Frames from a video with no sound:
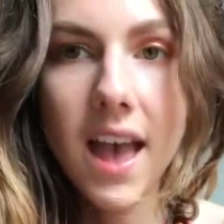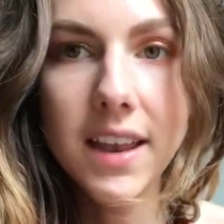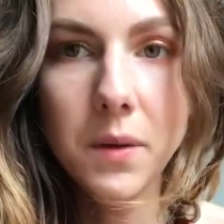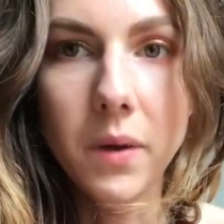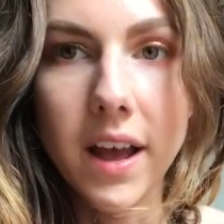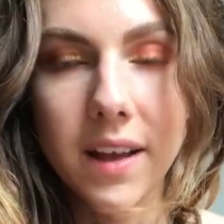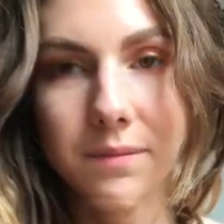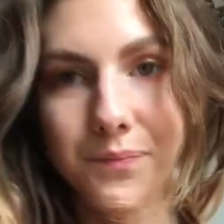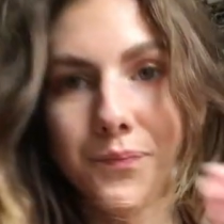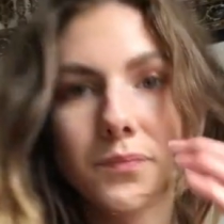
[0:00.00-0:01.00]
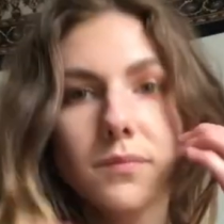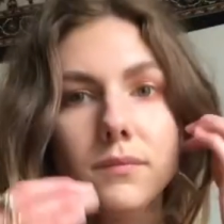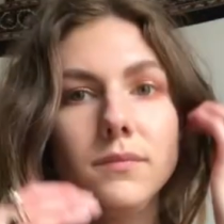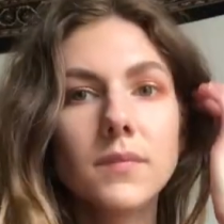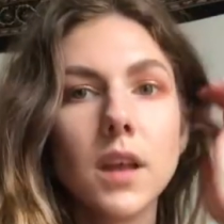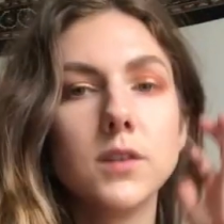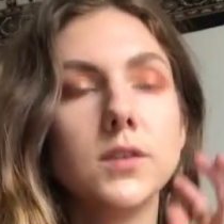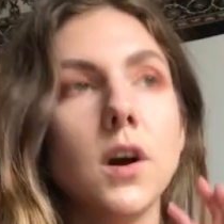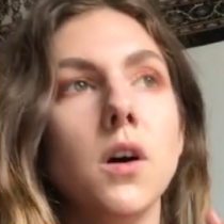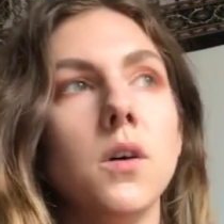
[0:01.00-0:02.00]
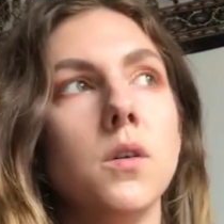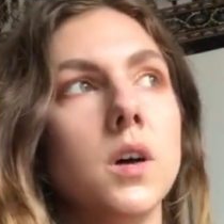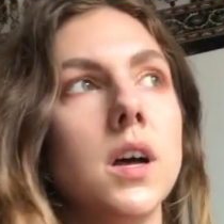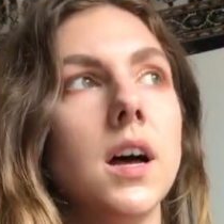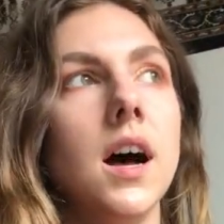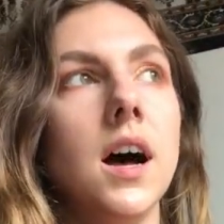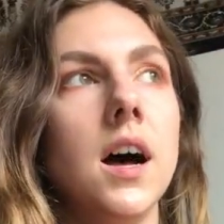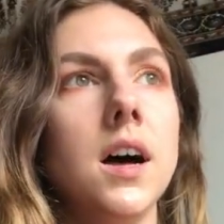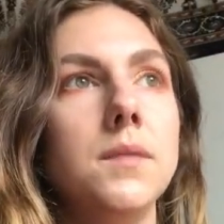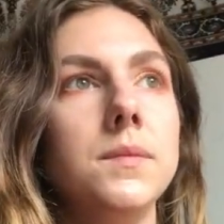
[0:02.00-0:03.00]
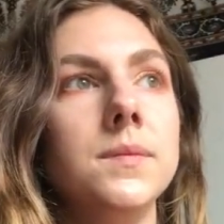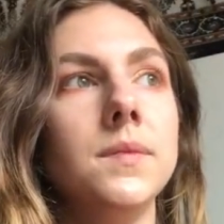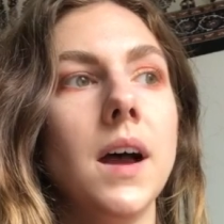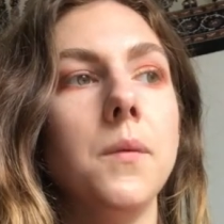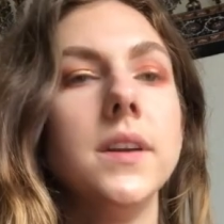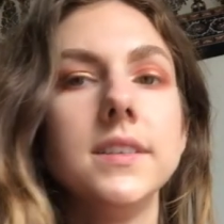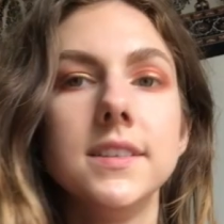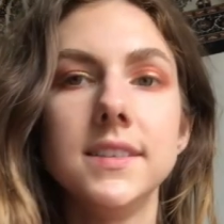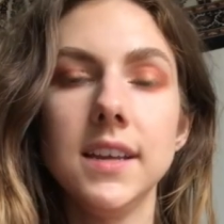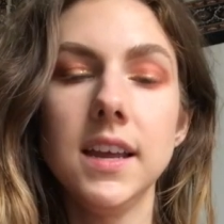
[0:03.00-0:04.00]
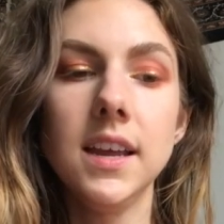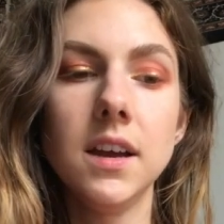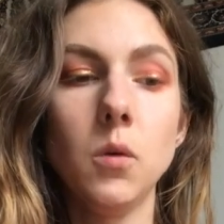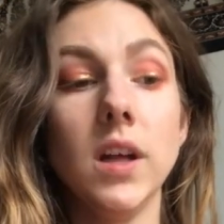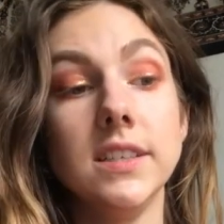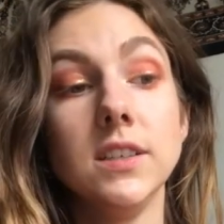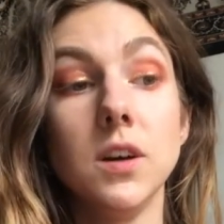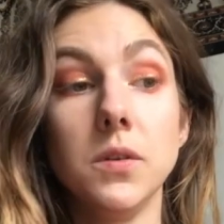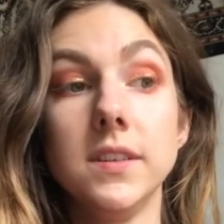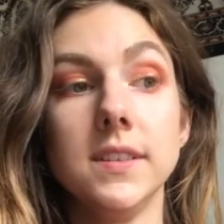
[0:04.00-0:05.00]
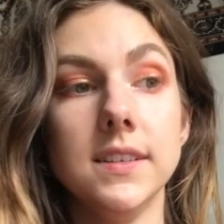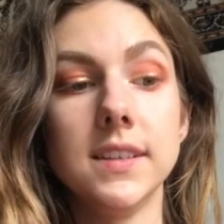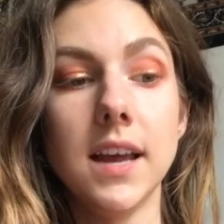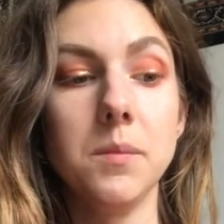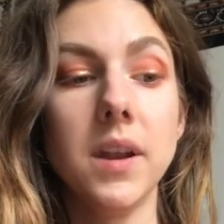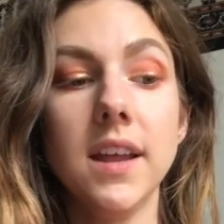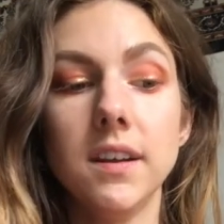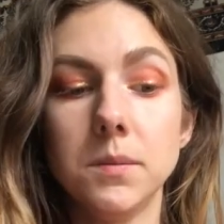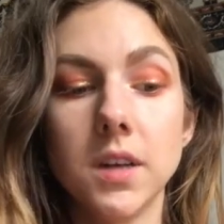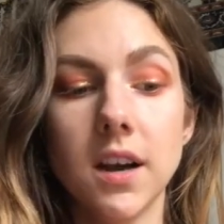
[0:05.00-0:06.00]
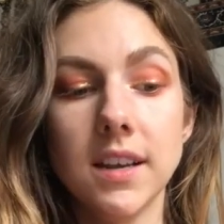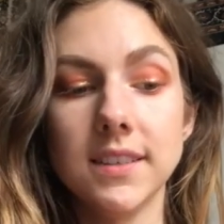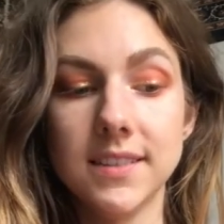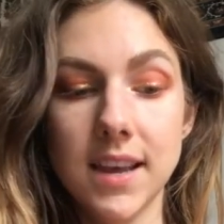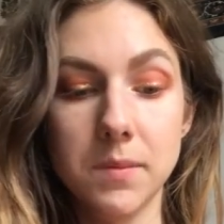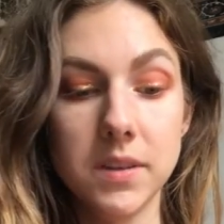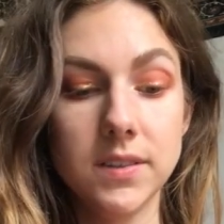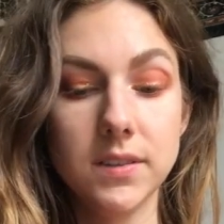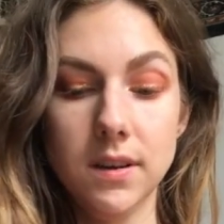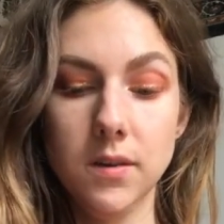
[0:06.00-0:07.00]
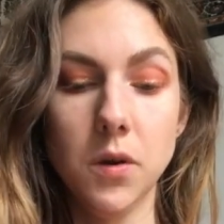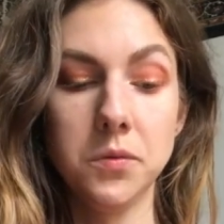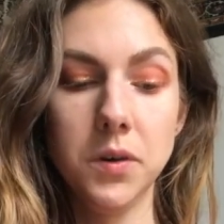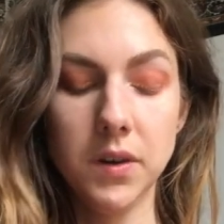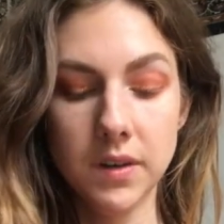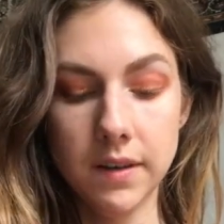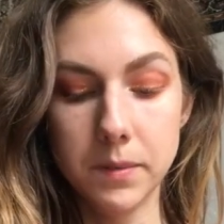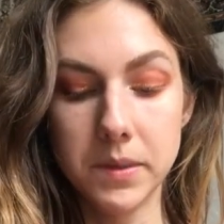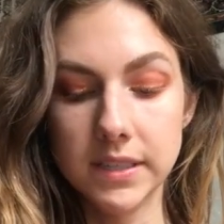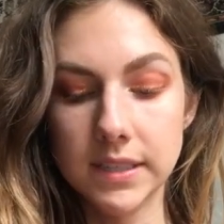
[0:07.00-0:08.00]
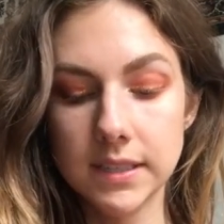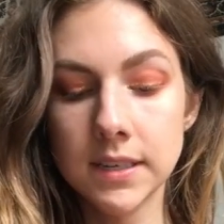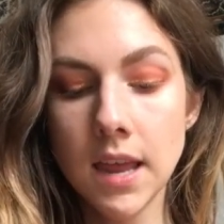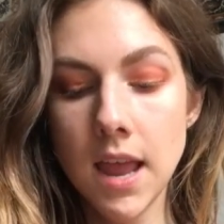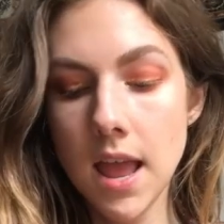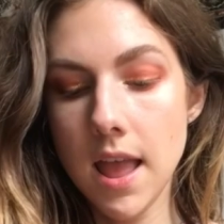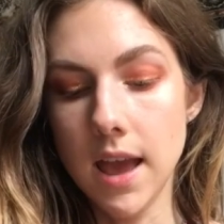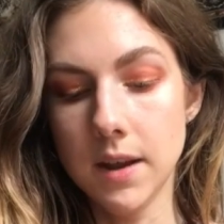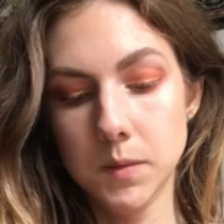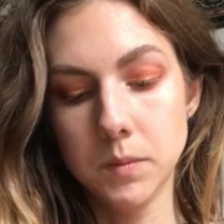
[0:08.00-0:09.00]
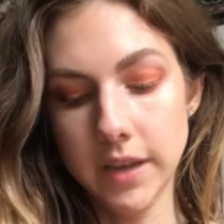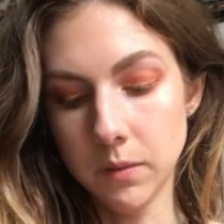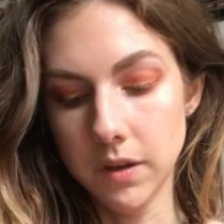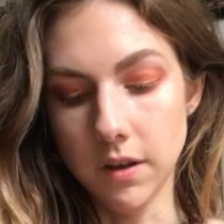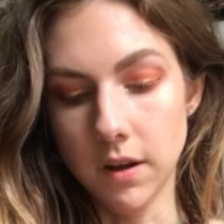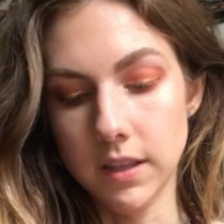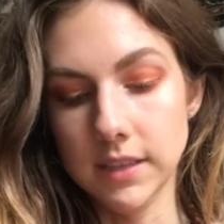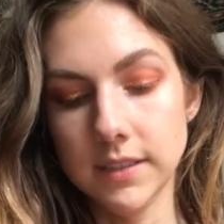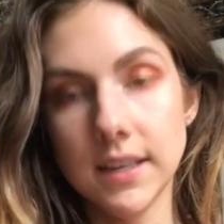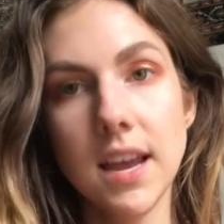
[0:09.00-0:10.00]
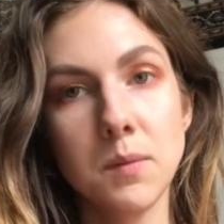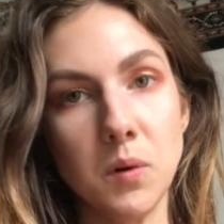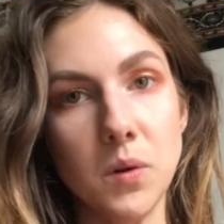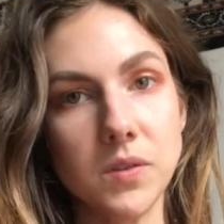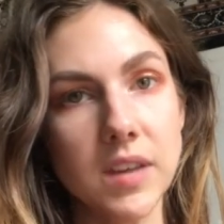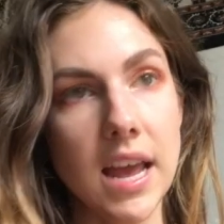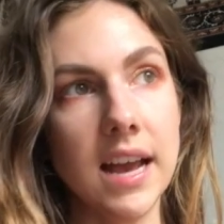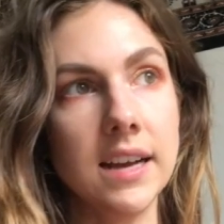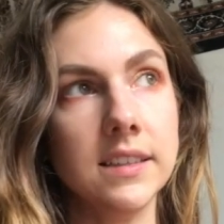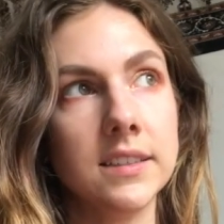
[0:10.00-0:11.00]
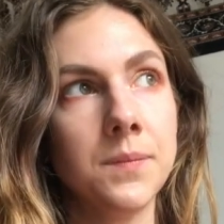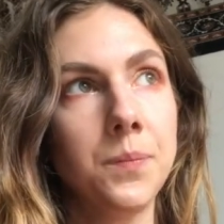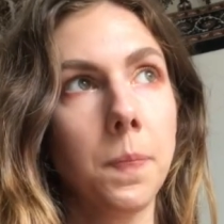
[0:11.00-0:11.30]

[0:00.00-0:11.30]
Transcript: Anyway, so I went to see, well, I didn't go to see Sam, but I ended up talking to Sam, this owner of the business. And I was playing with all these singing bowls, and